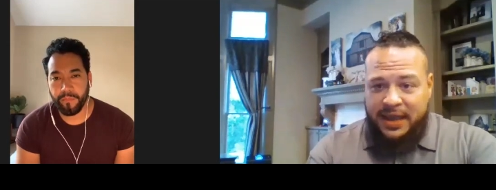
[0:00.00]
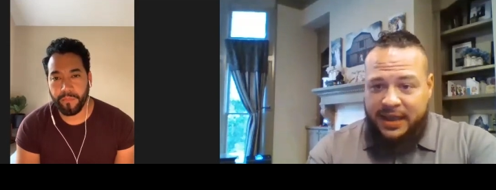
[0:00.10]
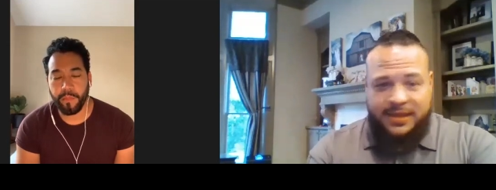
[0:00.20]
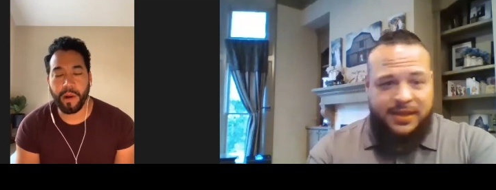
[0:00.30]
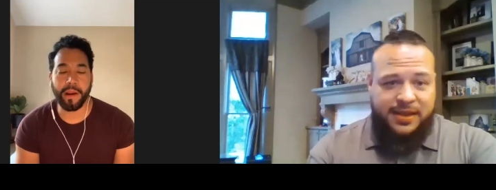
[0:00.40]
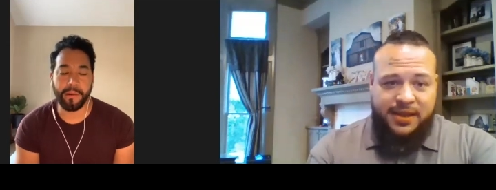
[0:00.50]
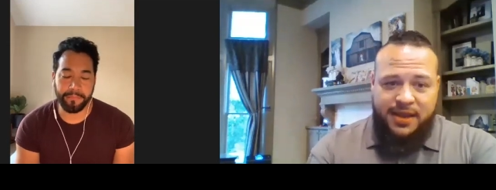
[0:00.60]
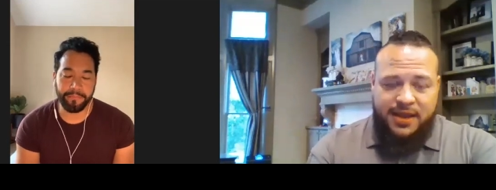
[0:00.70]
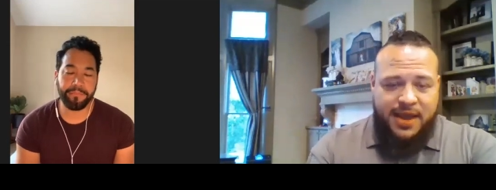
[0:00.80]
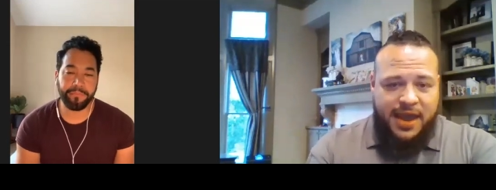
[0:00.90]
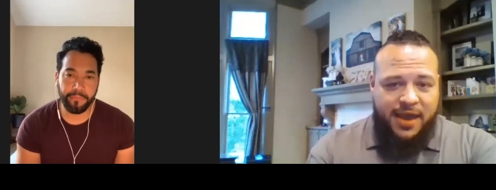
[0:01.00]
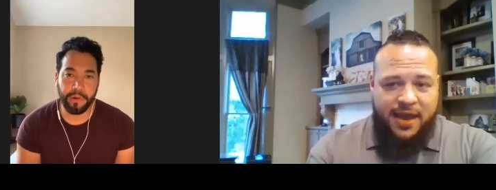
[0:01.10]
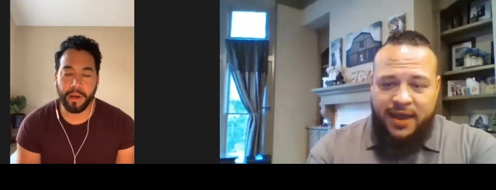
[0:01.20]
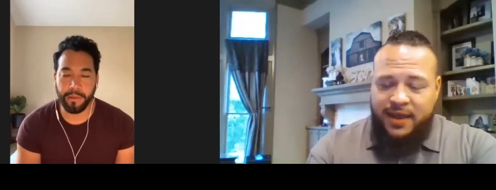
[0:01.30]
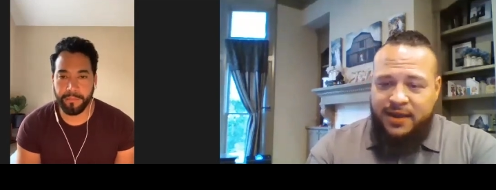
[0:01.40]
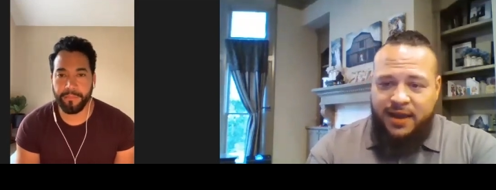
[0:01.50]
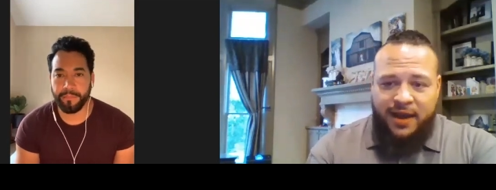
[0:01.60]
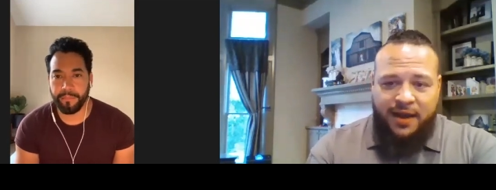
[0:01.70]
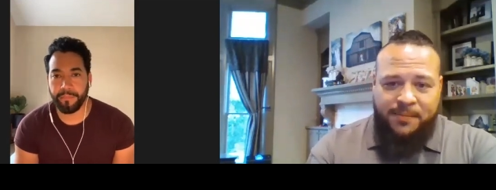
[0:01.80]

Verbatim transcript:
Speaker 1: anything right and right.